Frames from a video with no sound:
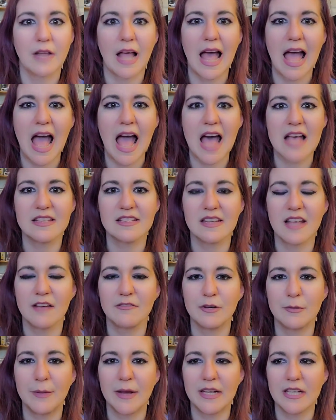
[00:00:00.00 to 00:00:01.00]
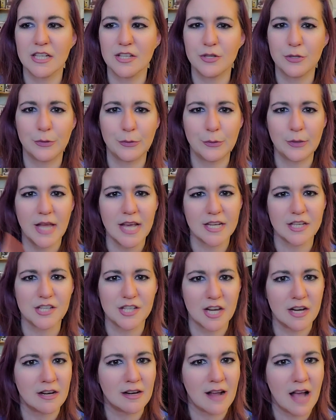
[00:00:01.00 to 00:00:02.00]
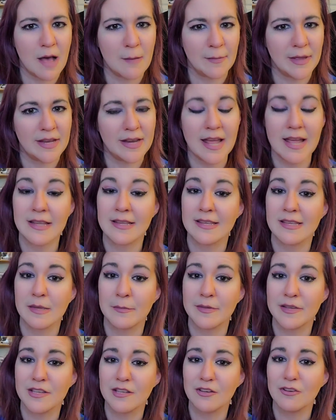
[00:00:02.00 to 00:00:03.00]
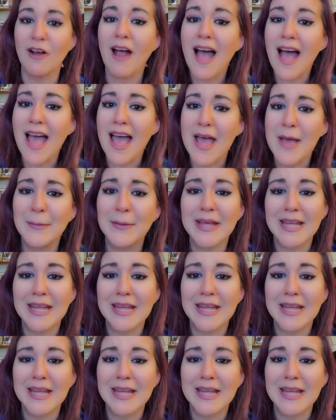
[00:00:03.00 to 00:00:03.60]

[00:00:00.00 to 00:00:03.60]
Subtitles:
ask everybody to like, share, comment, and subscribe.